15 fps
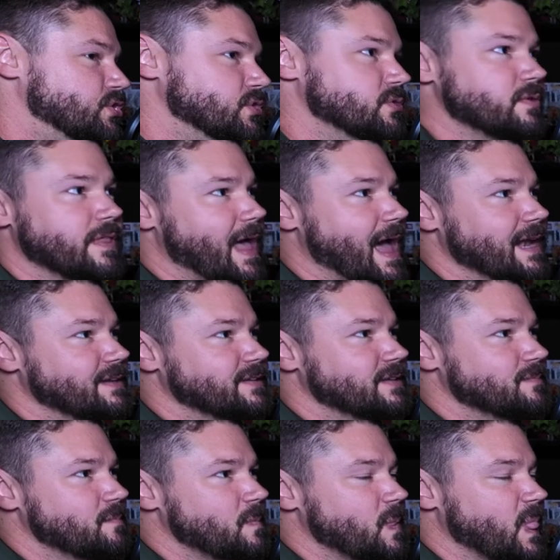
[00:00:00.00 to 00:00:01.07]
do that,
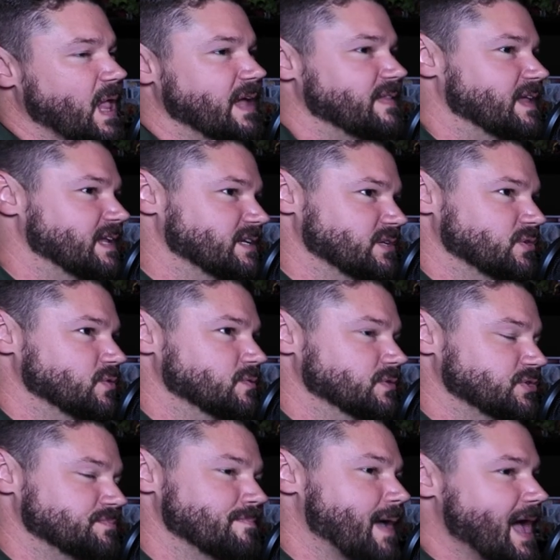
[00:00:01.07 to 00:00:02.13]
and then you
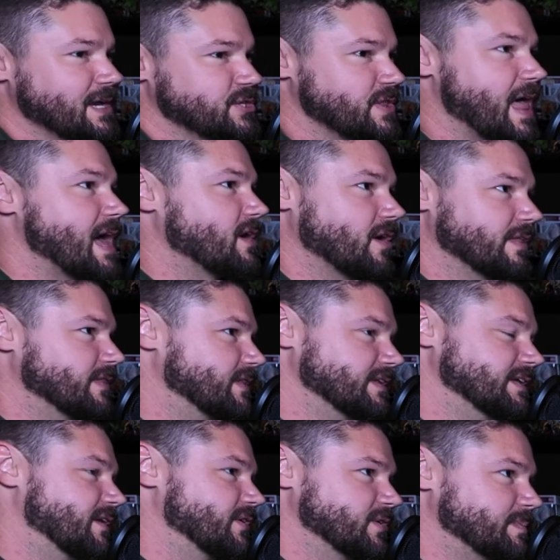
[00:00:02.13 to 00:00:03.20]
match that on the,
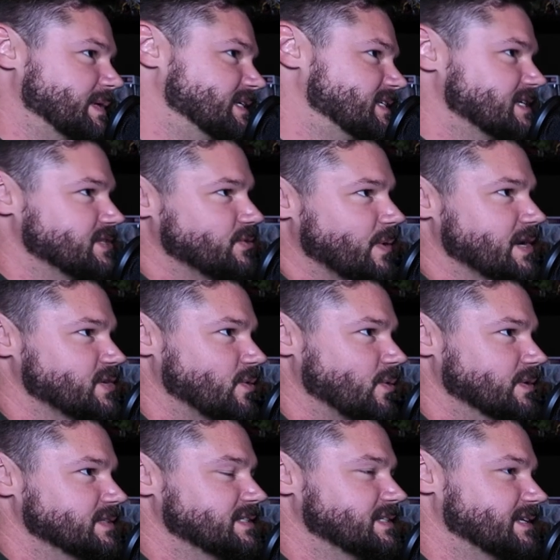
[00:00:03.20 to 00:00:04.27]
your PC's
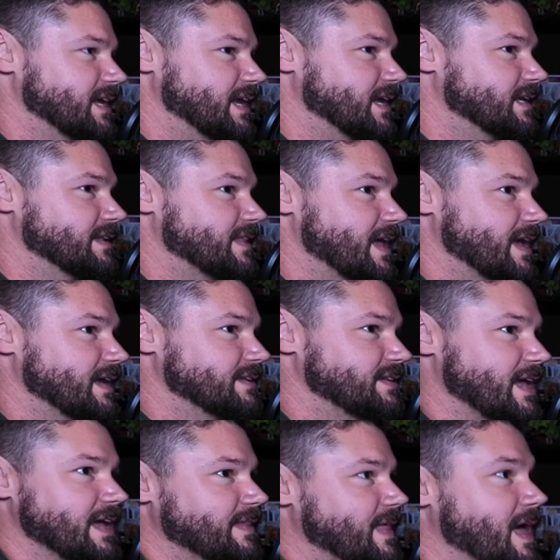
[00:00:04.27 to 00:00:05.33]
thresholds, and they
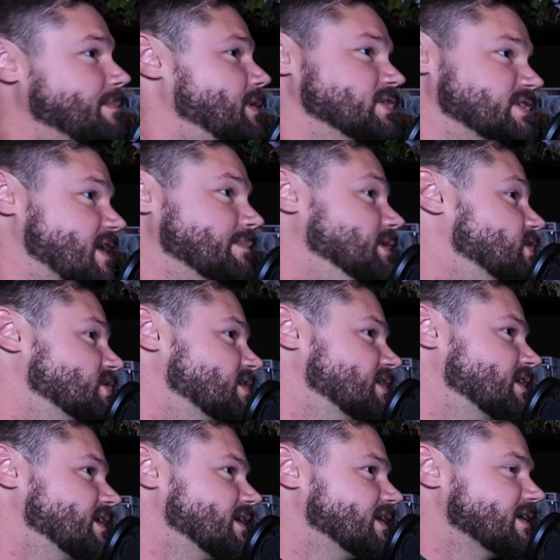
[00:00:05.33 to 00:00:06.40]
take that much damage.
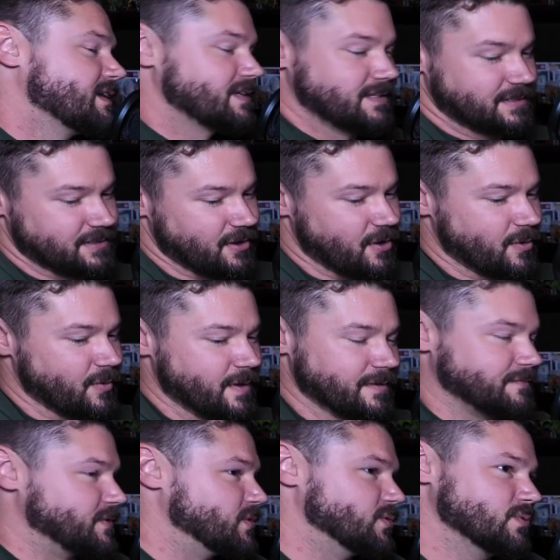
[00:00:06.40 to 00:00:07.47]
Mm-hmm. So
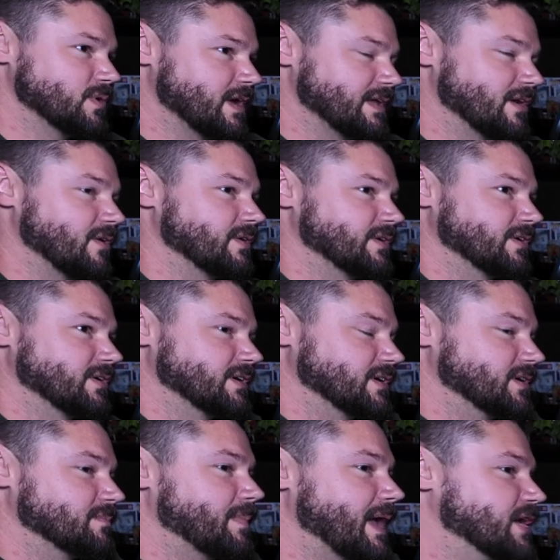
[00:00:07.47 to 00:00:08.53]
if
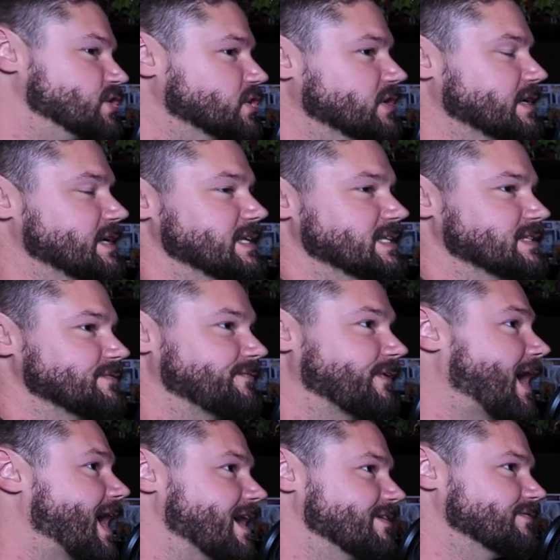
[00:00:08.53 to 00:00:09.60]
your major is
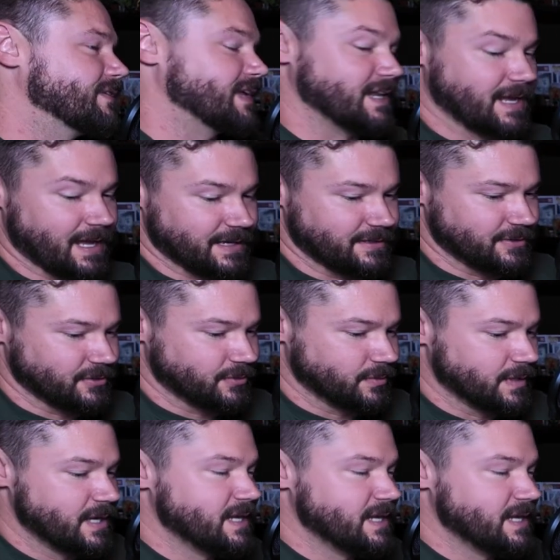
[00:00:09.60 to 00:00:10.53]
5 and I do